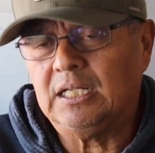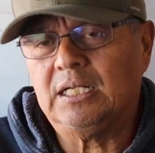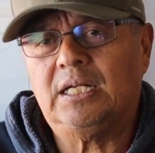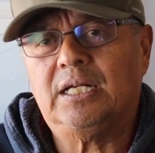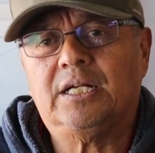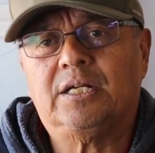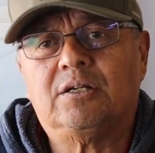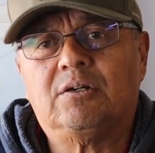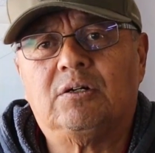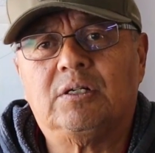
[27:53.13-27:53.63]

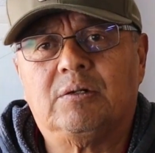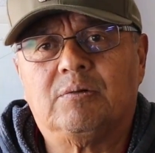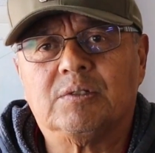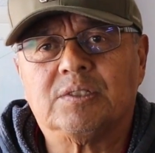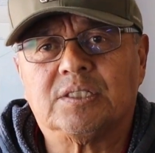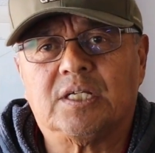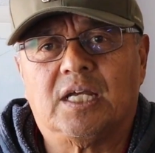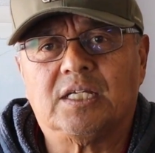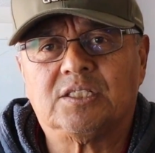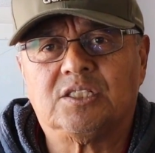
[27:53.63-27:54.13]
And later on
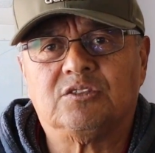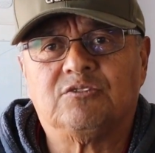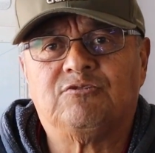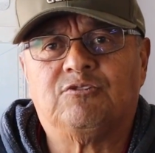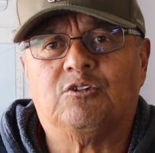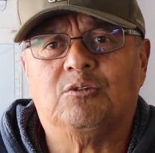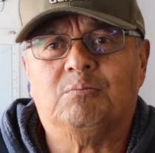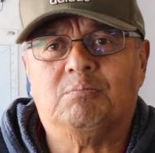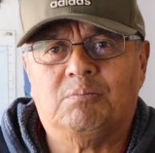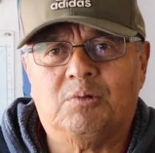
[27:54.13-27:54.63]
it was
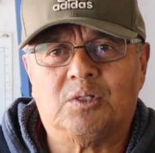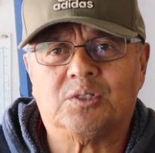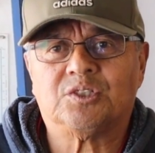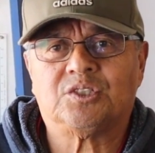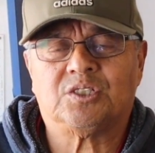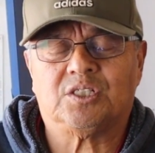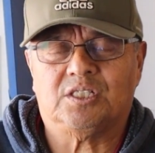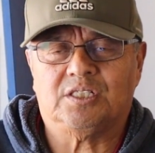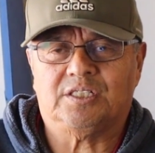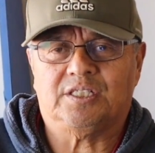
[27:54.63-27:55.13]
asking for
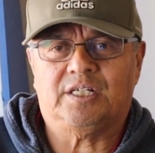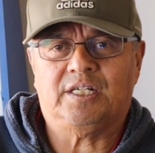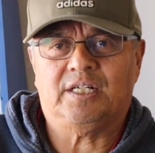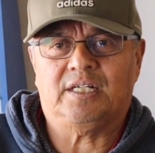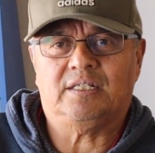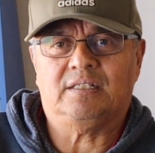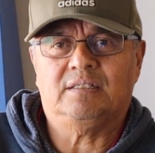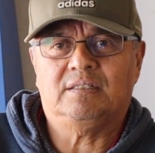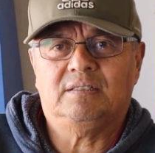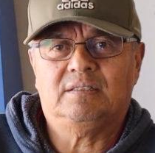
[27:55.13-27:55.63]
more cylinder
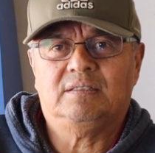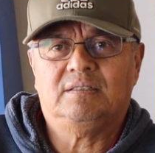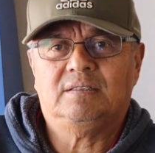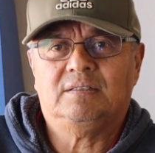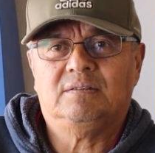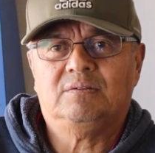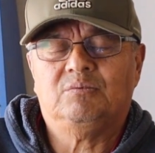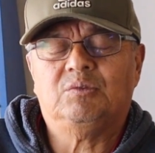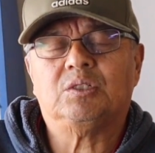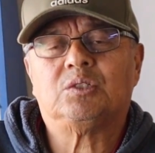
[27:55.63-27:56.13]
head,
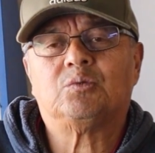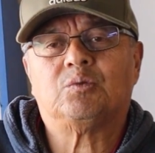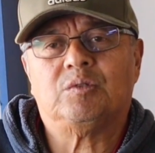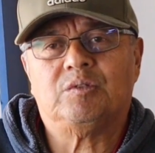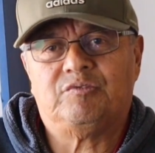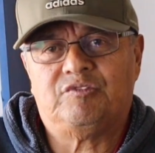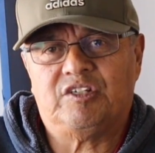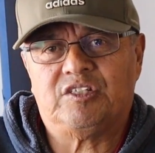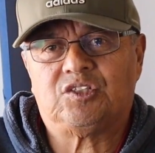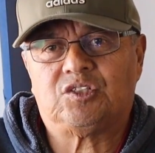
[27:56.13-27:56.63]

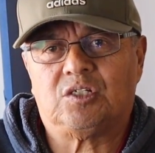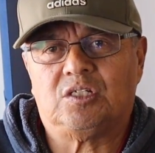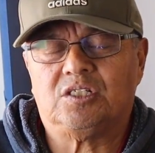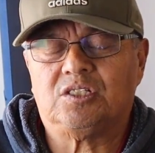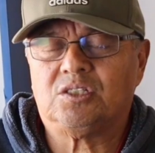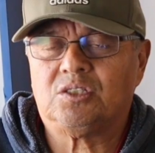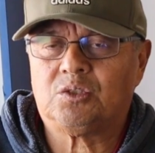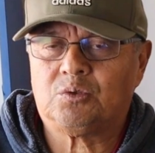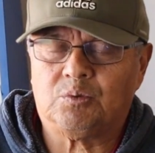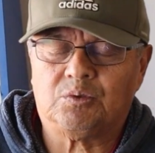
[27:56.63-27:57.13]
which we
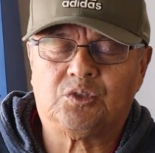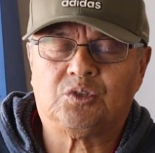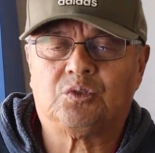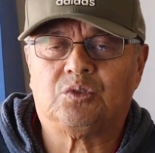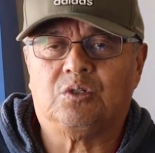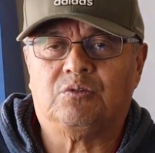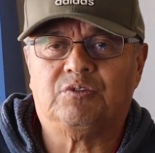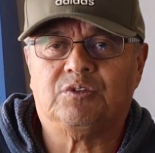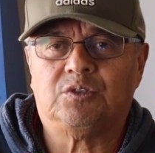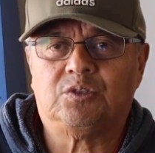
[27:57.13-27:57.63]
eventually
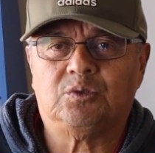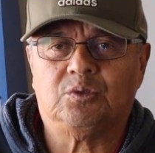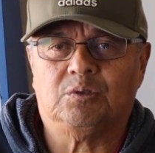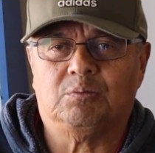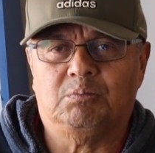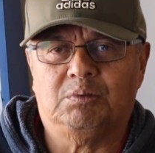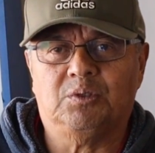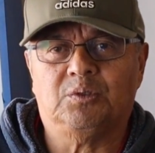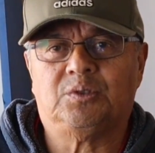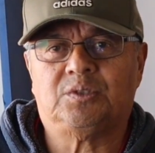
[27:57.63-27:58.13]
switched over
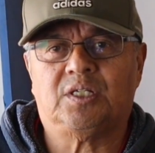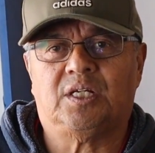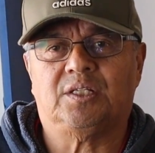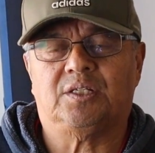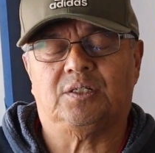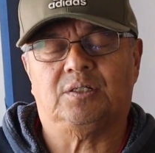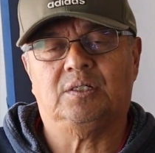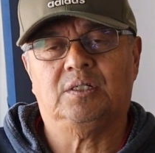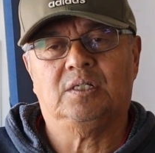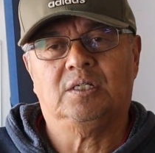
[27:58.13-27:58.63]
to a Blue
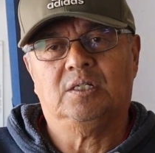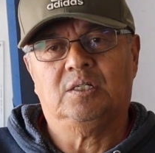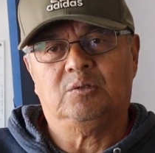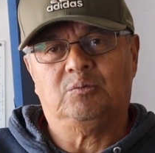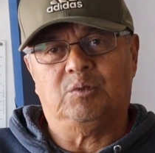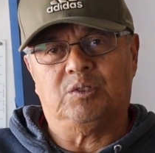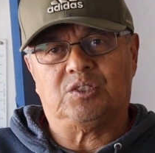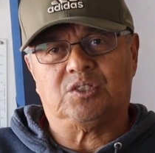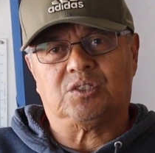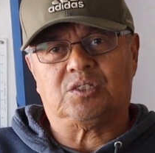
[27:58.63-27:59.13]
Thunder,
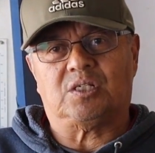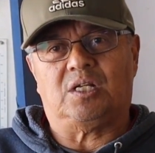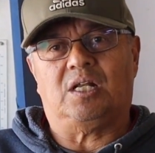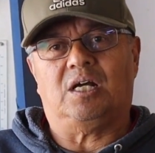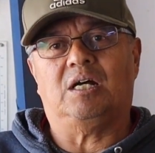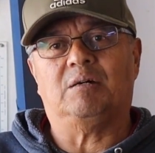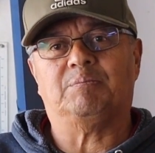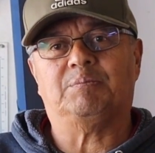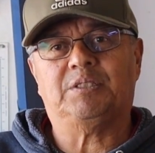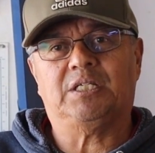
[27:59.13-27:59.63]
which is
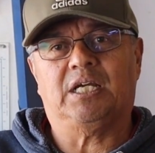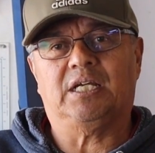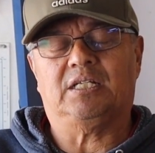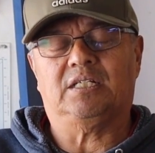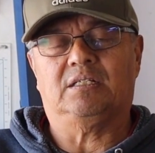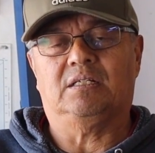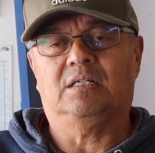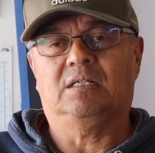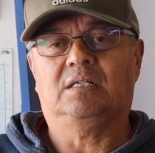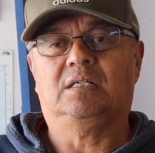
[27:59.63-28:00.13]
an
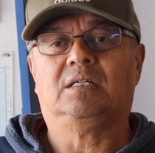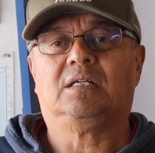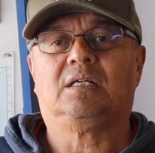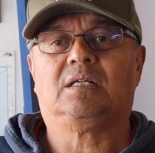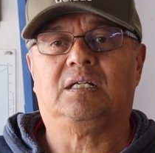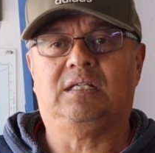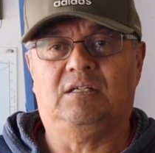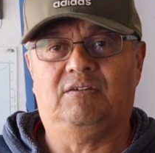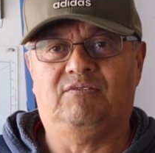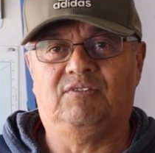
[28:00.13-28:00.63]
updated
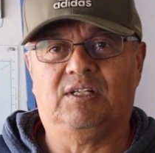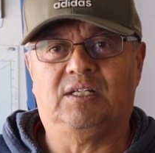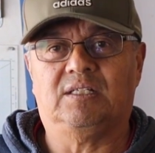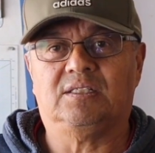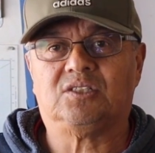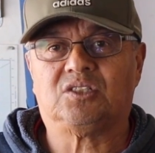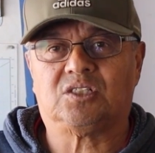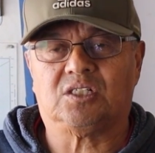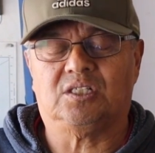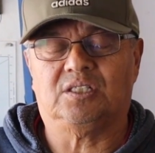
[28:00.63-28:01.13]

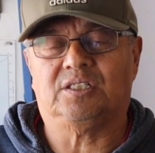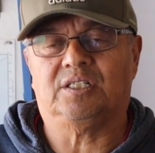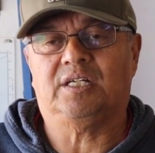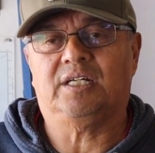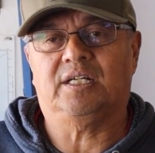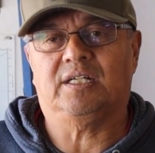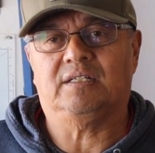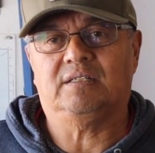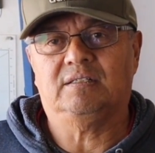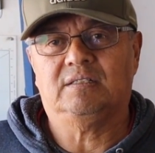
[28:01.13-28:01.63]
Cleveland
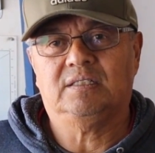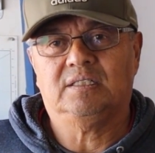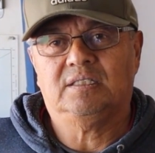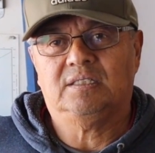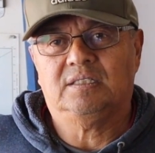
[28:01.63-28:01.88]
cylinder head.